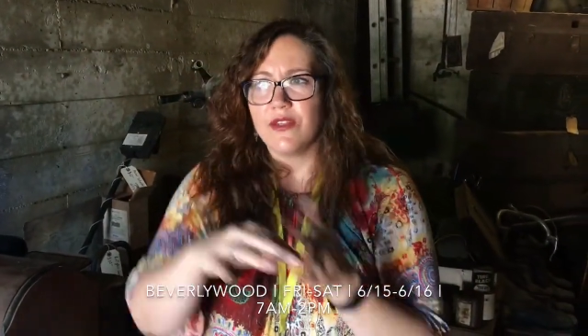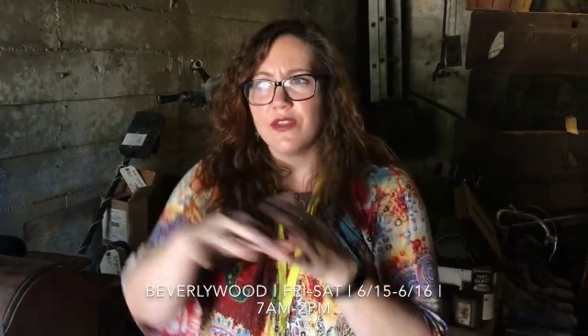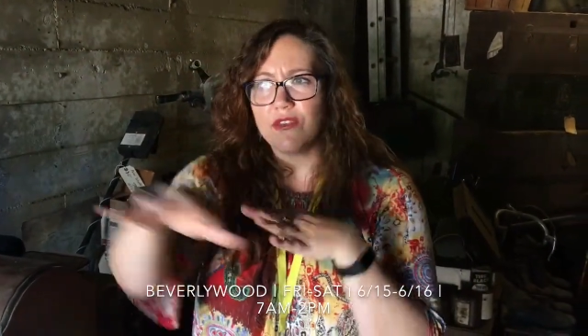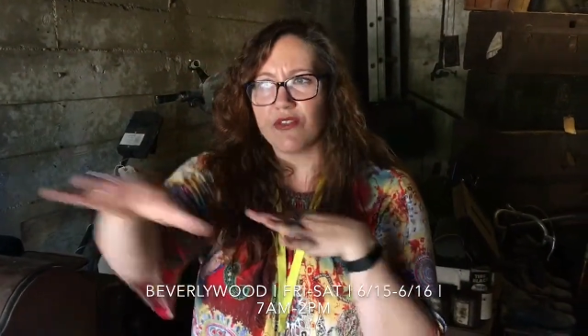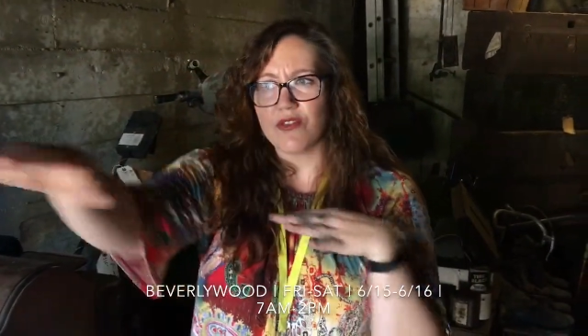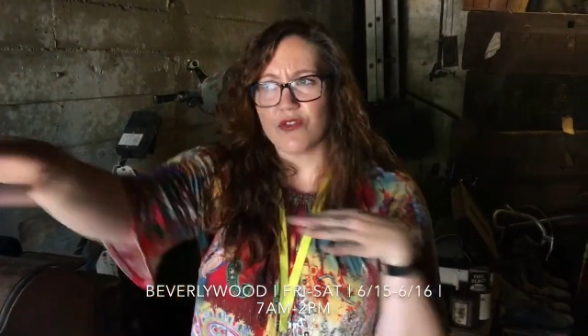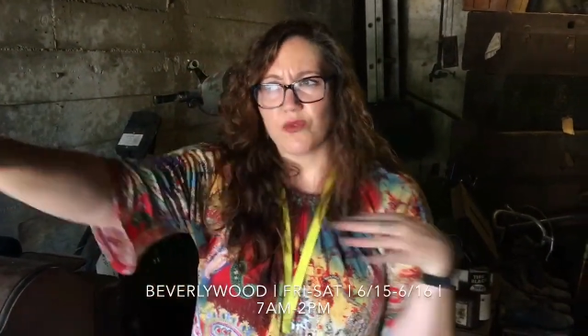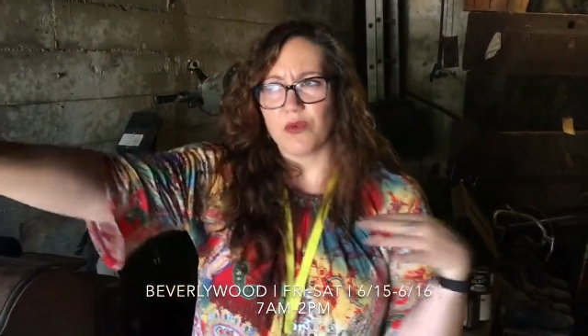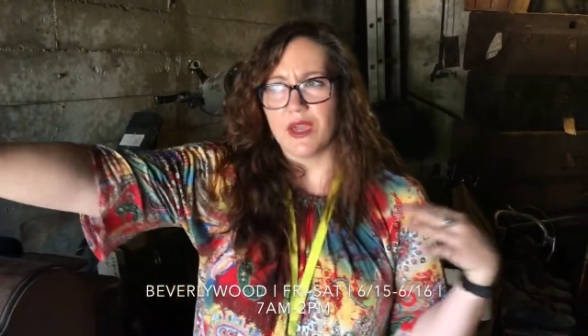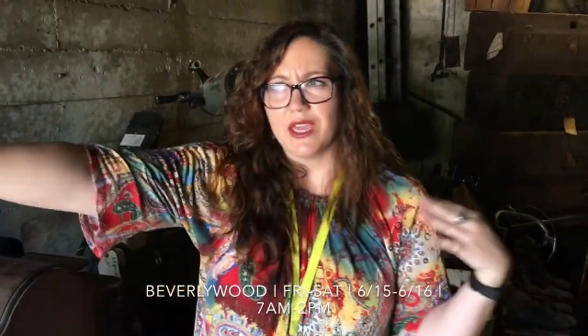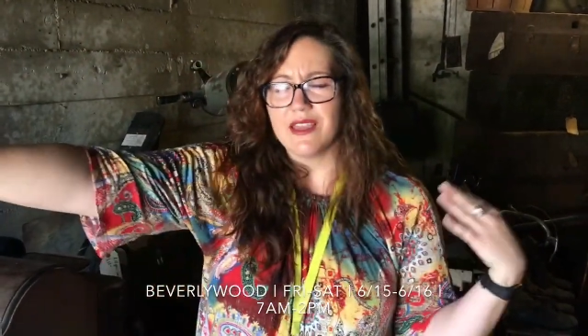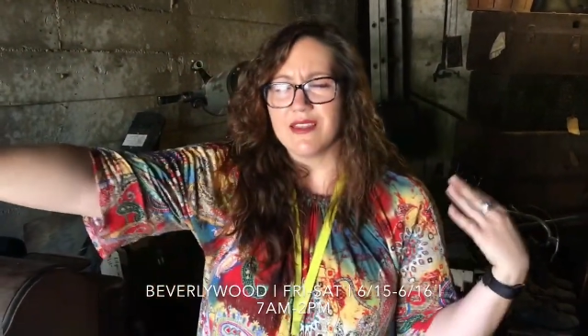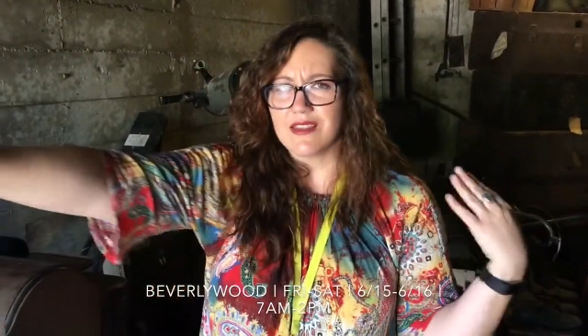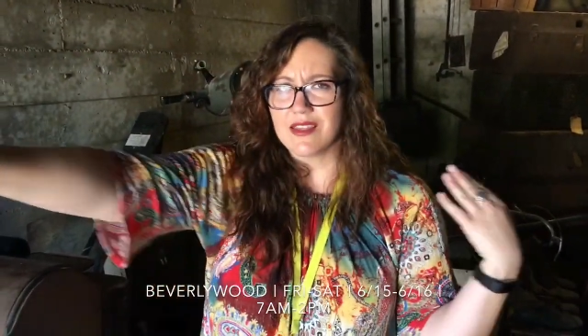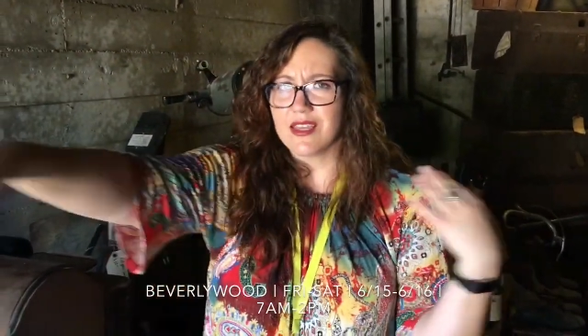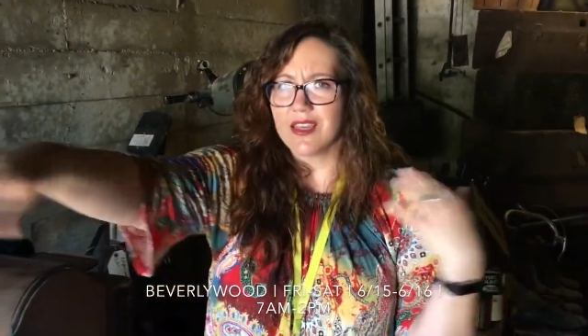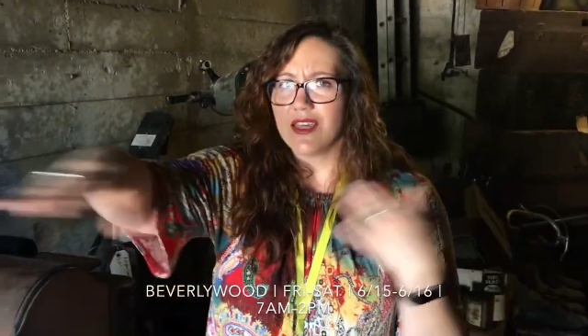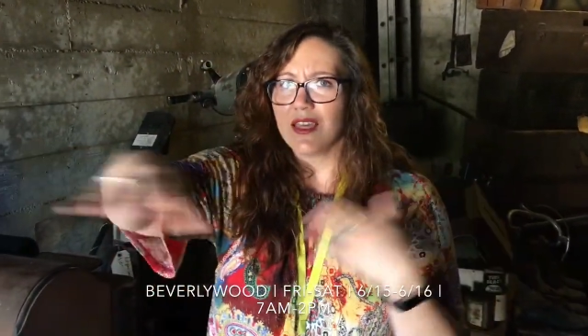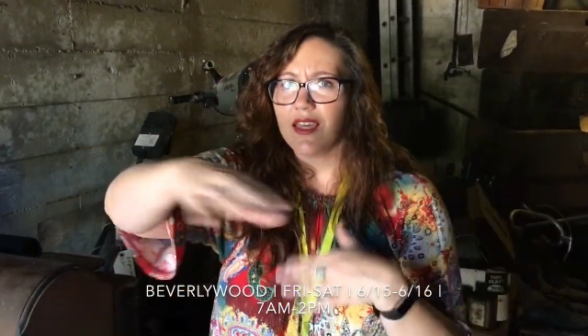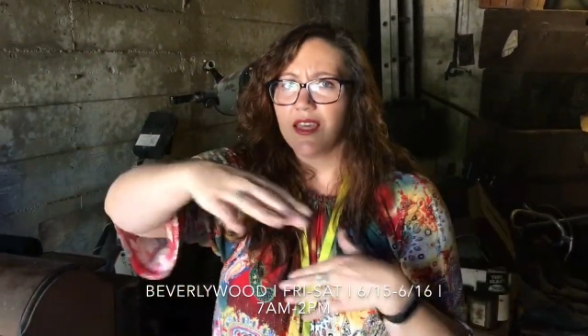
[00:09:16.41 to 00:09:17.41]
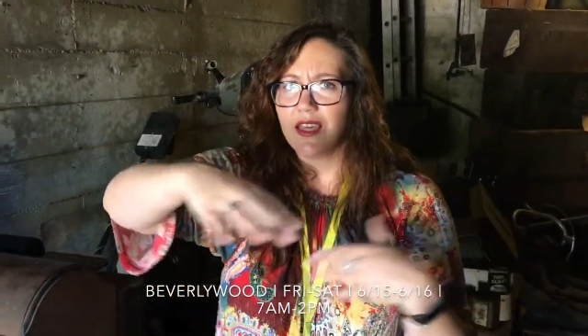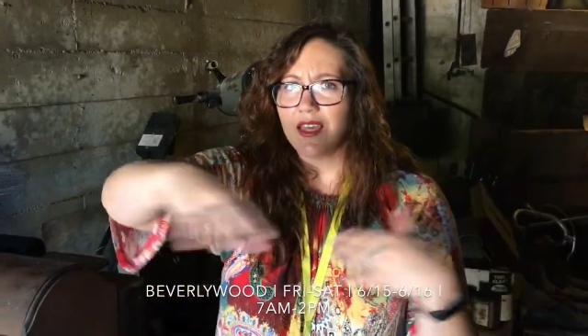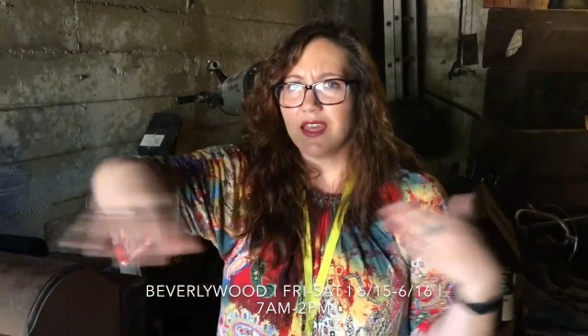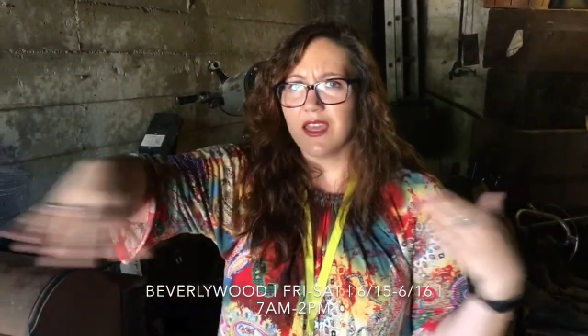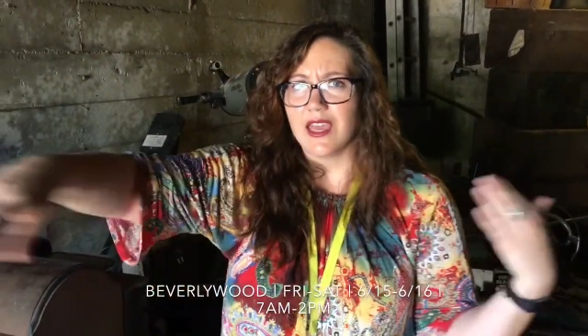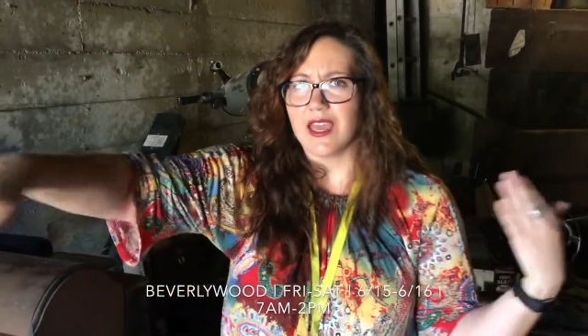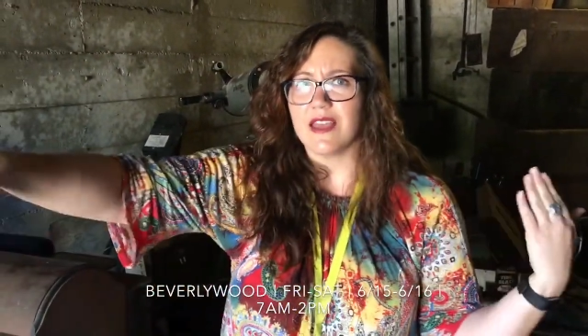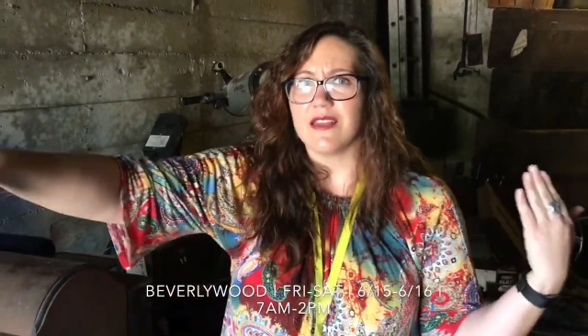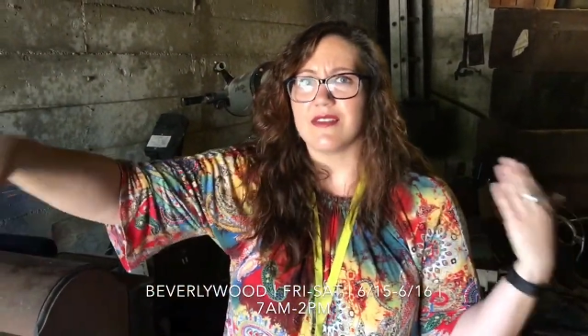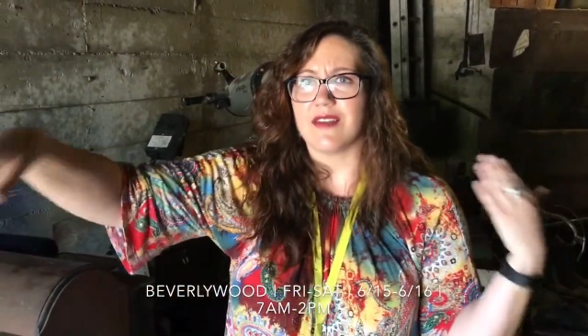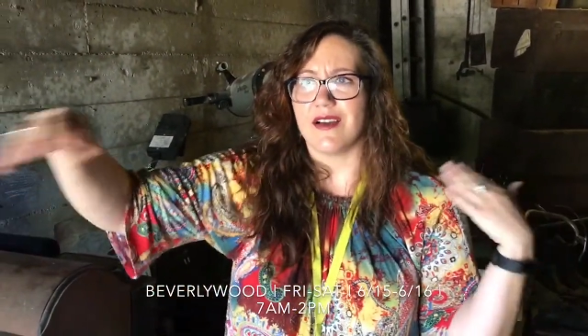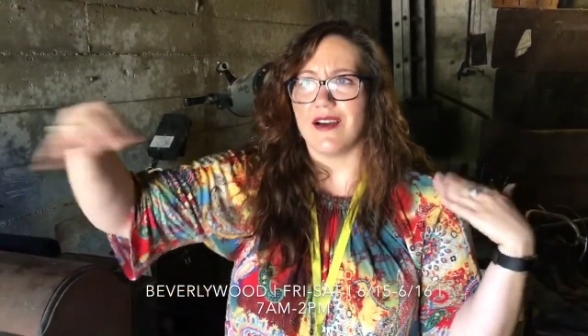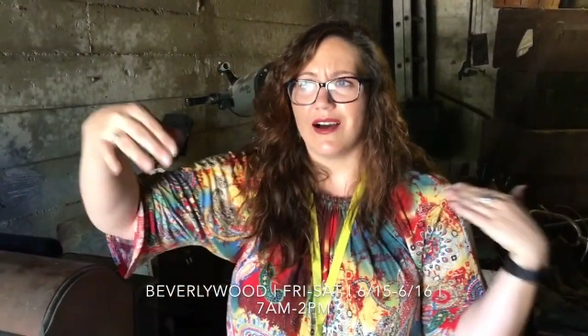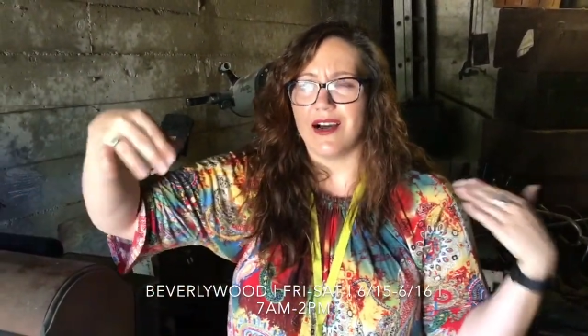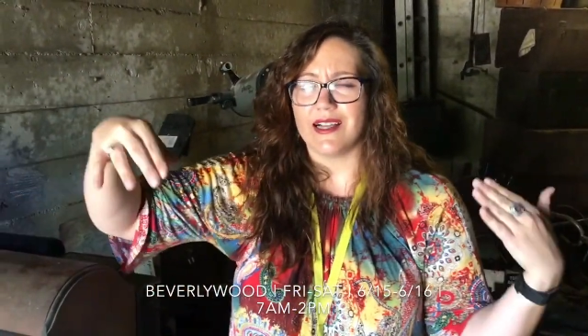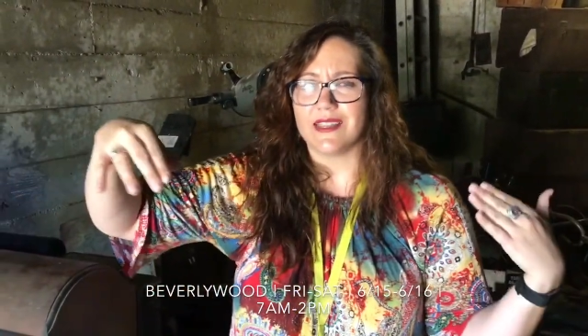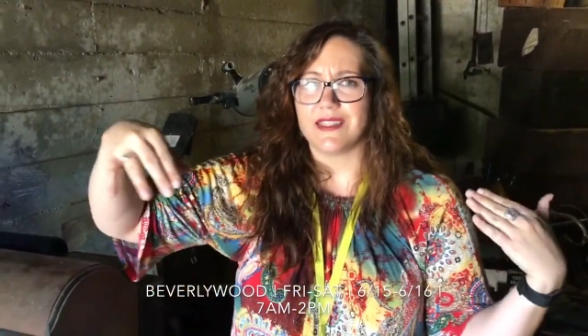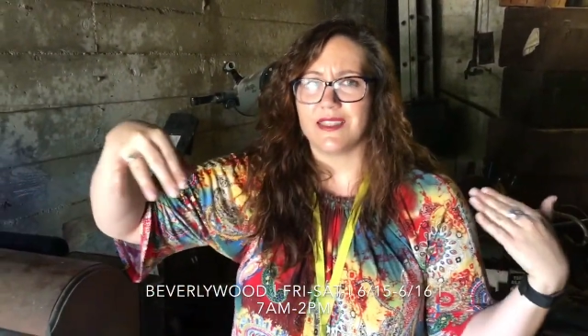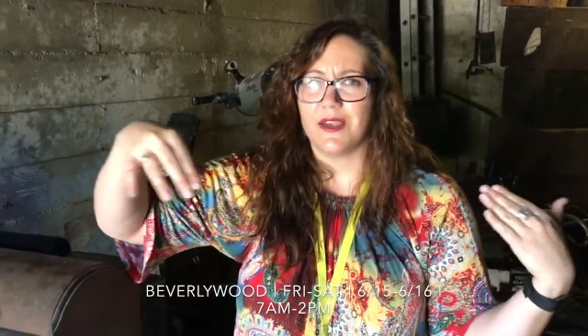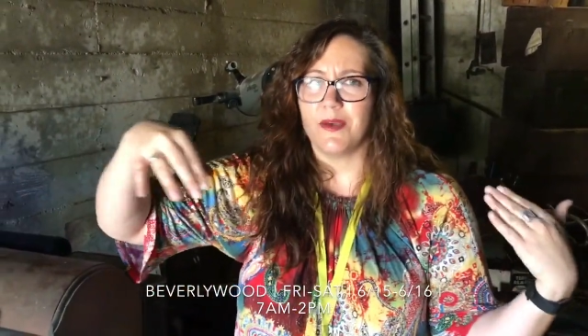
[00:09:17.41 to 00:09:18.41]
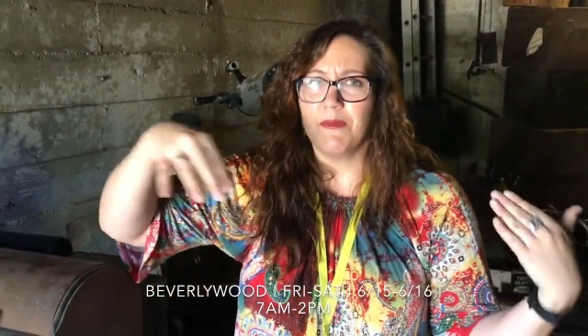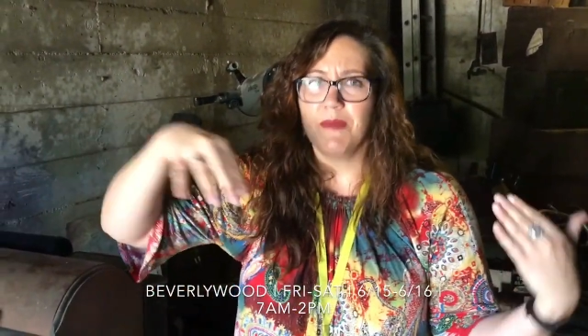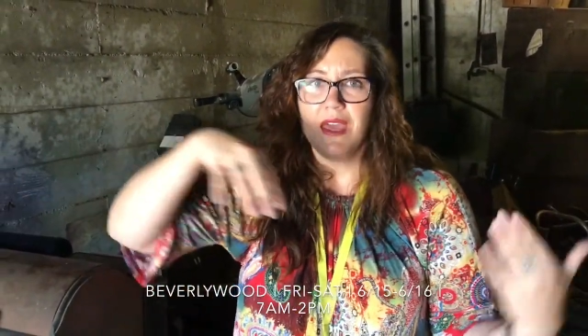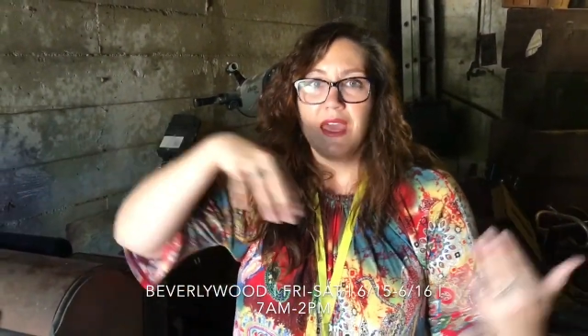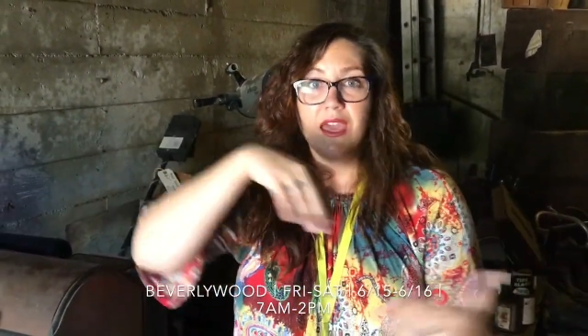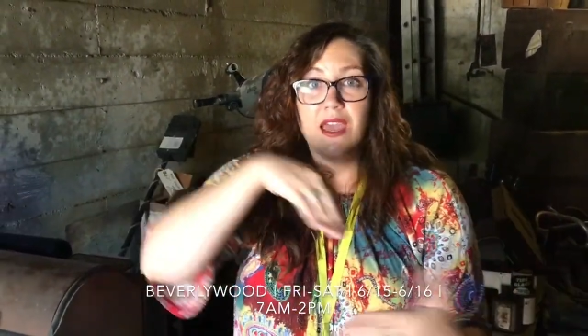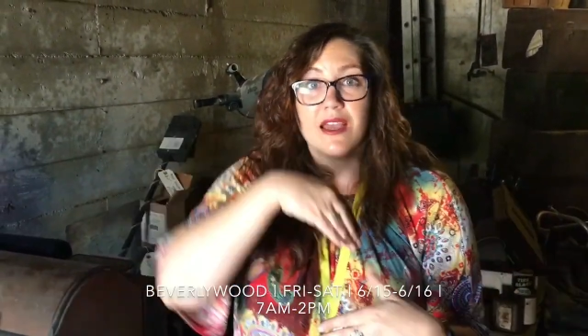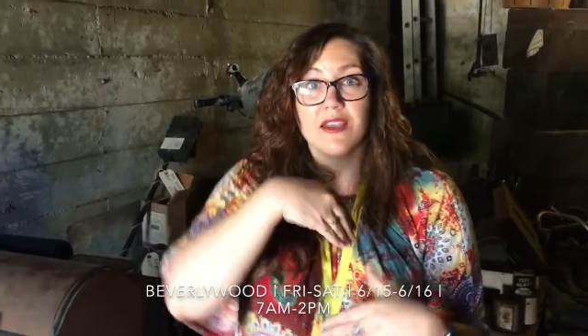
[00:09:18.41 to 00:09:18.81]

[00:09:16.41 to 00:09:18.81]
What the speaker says: The street is awesome.